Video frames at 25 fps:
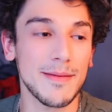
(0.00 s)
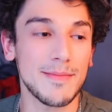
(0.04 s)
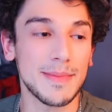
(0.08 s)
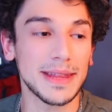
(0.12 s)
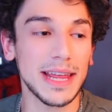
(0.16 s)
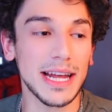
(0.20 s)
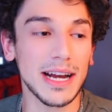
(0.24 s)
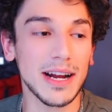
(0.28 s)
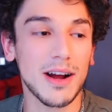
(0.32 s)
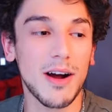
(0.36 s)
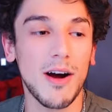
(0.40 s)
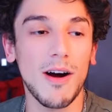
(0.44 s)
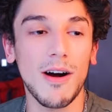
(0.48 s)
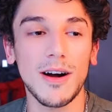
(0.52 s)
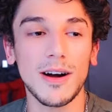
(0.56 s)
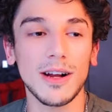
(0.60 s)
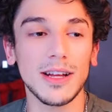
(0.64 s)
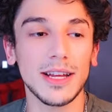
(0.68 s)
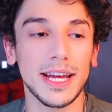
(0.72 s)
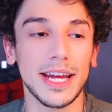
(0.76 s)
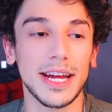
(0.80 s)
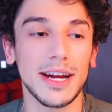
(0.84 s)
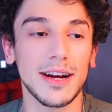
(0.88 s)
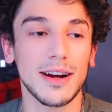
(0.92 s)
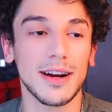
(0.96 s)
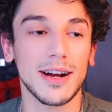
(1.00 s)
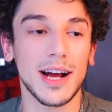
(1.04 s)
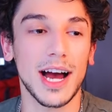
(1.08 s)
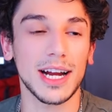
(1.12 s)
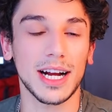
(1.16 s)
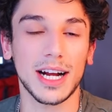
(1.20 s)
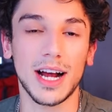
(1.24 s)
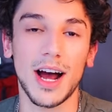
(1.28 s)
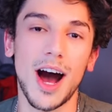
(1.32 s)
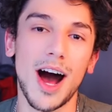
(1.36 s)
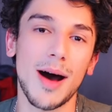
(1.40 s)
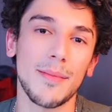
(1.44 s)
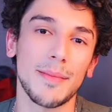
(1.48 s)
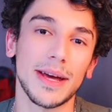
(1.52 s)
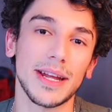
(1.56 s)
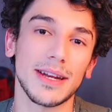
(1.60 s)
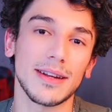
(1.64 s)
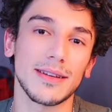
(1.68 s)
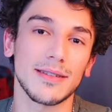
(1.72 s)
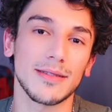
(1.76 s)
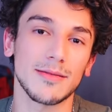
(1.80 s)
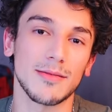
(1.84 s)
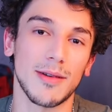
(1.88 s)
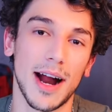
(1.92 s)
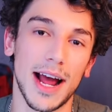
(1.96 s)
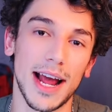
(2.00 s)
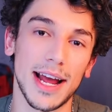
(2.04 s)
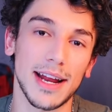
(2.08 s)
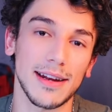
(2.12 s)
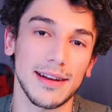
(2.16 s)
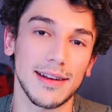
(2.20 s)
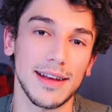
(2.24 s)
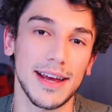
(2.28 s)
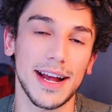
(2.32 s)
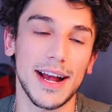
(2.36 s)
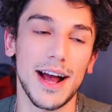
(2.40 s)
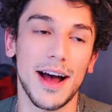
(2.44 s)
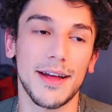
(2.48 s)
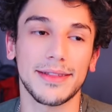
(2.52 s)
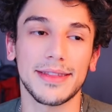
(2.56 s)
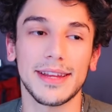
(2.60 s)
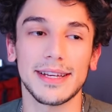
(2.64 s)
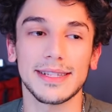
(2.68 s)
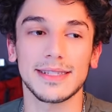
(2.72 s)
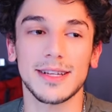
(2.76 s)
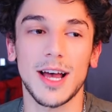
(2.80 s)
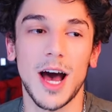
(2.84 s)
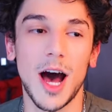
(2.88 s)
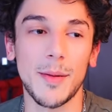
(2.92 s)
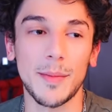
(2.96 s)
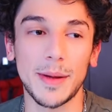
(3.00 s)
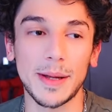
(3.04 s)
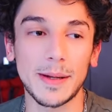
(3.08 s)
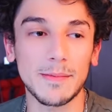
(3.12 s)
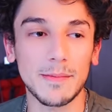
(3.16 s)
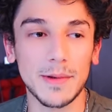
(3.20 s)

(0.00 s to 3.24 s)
But then Carl here got a comment, right? He got this comment.